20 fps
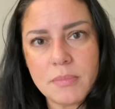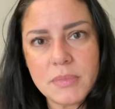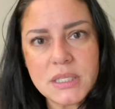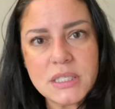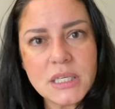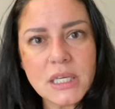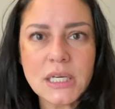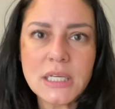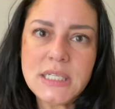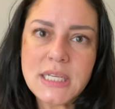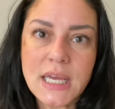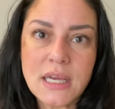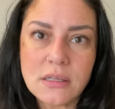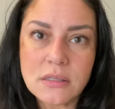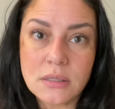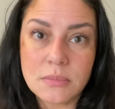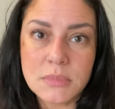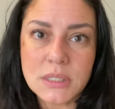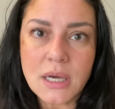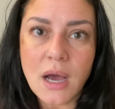It's going to take
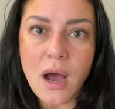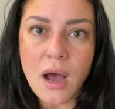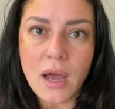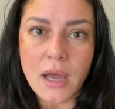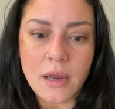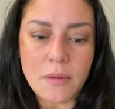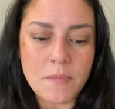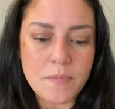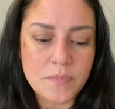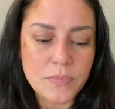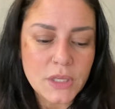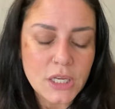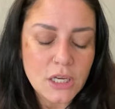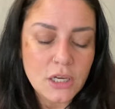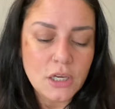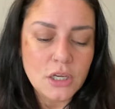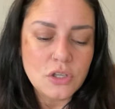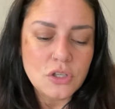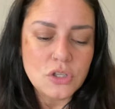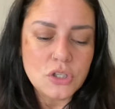some time.
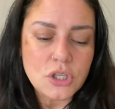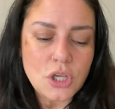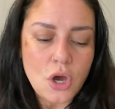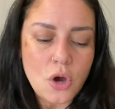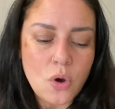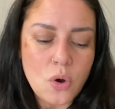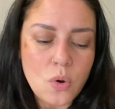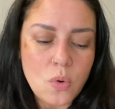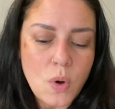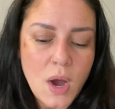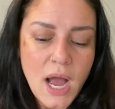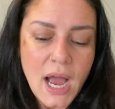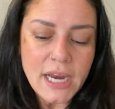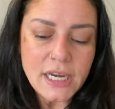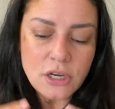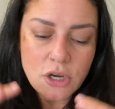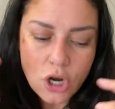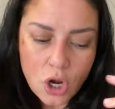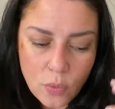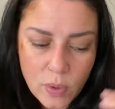So I
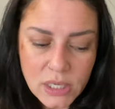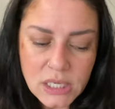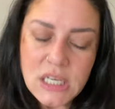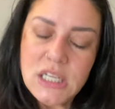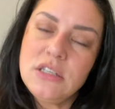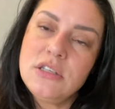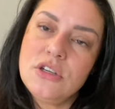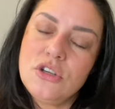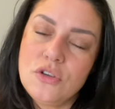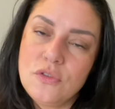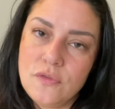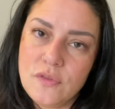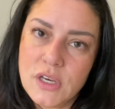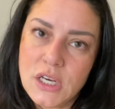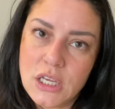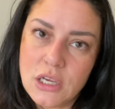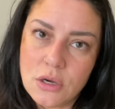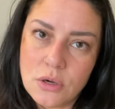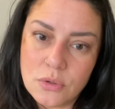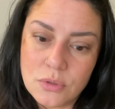know I need to do
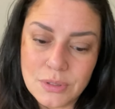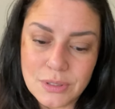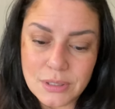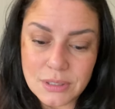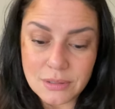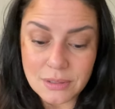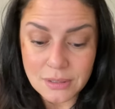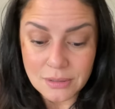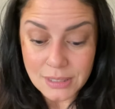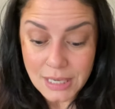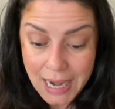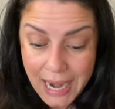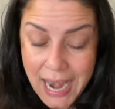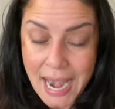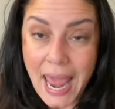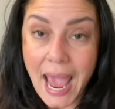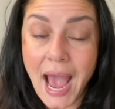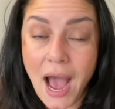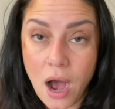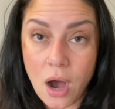videos
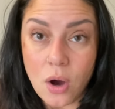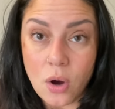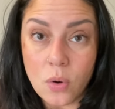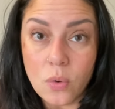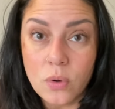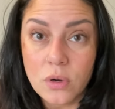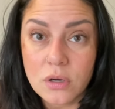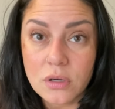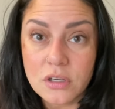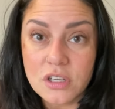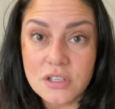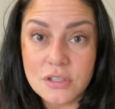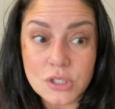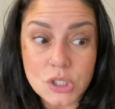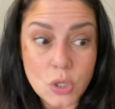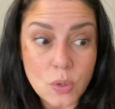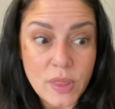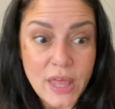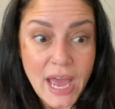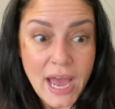now
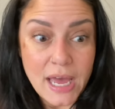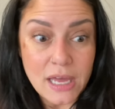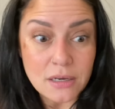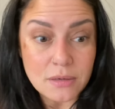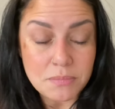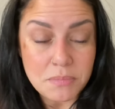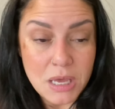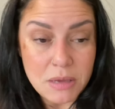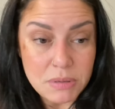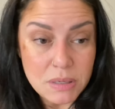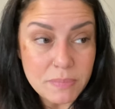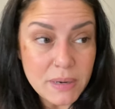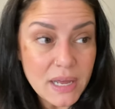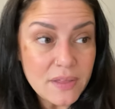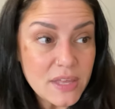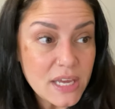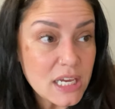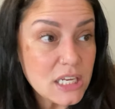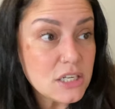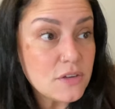so that maybe by
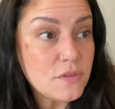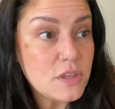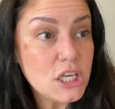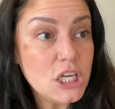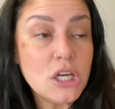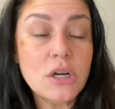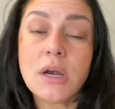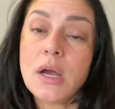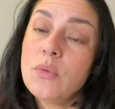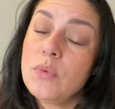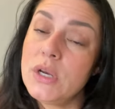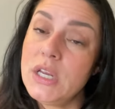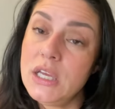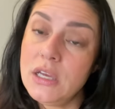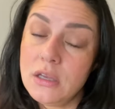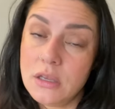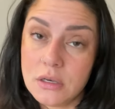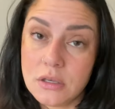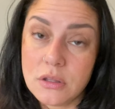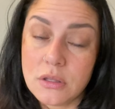the end of the year, I would
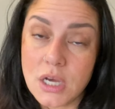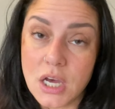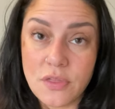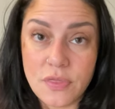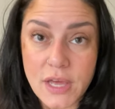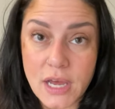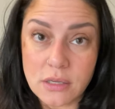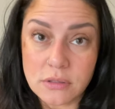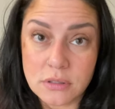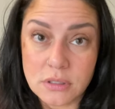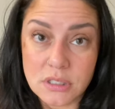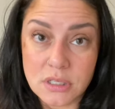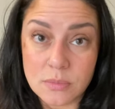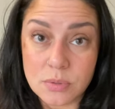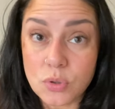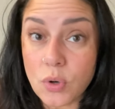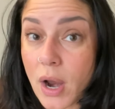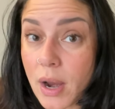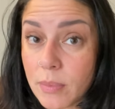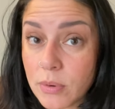hit 1,000
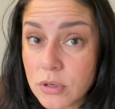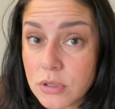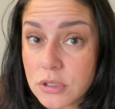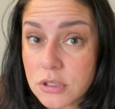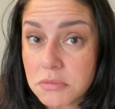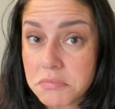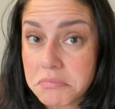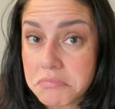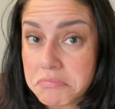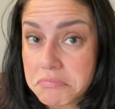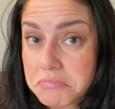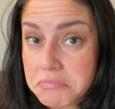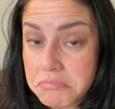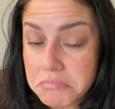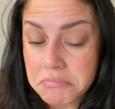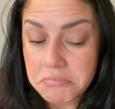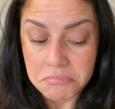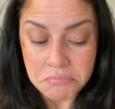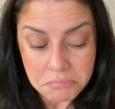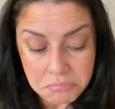subscribers.
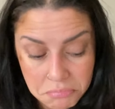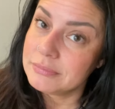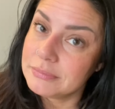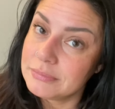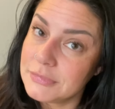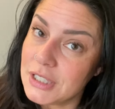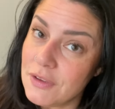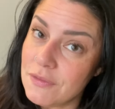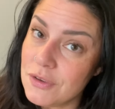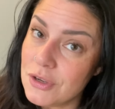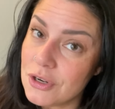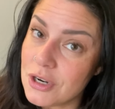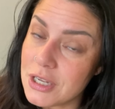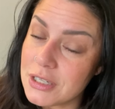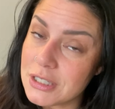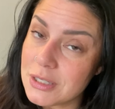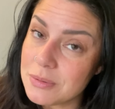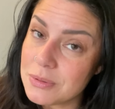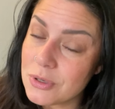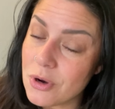If you're
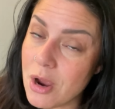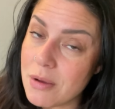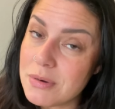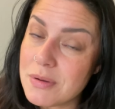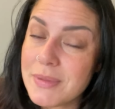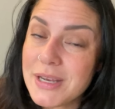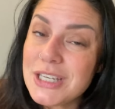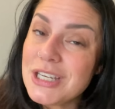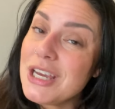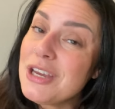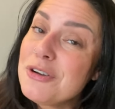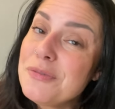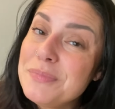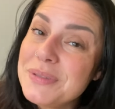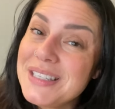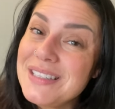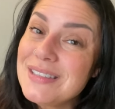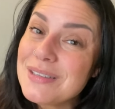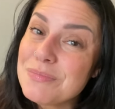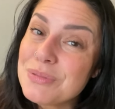not subscribed to my channel,
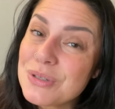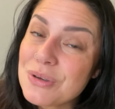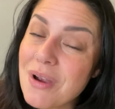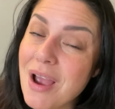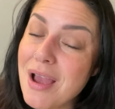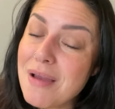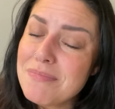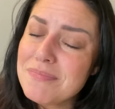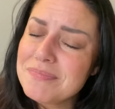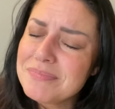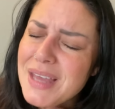please subscribe.